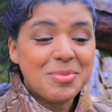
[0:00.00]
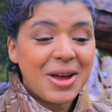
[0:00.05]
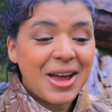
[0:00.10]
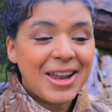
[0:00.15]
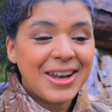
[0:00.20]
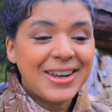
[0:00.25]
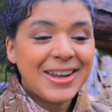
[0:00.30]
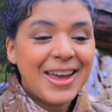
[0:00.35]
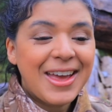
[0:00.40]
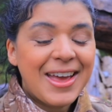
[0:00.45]

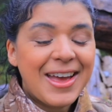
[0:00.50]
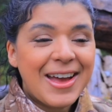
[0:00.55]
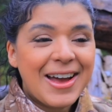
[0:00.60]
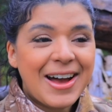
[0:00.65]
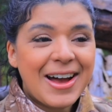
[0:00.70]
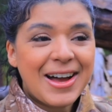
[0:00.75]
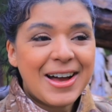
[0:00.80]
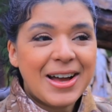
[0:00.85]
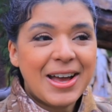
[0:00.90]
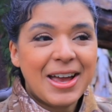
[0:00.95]
but
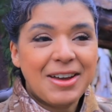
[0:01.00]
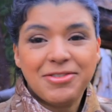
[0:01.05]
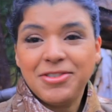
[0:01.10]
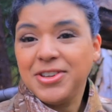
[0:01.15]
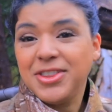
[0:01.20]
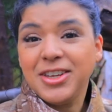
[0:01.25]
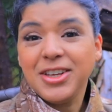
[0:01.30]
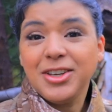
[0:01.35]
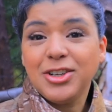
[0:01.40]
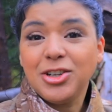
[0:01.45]
uh,
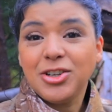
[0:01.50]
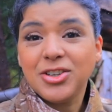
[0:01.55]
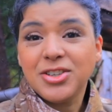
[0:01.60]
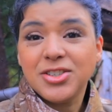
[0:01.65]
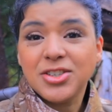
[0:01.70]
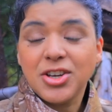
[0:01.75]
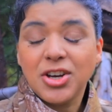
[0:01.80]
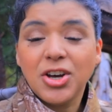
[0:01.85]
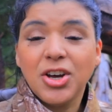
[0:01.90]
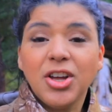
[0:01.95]
everything
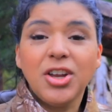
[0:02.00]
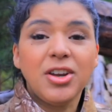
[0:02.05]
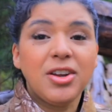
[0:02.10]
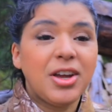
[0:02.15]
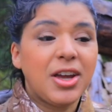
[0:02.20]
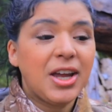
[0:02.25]
looks good.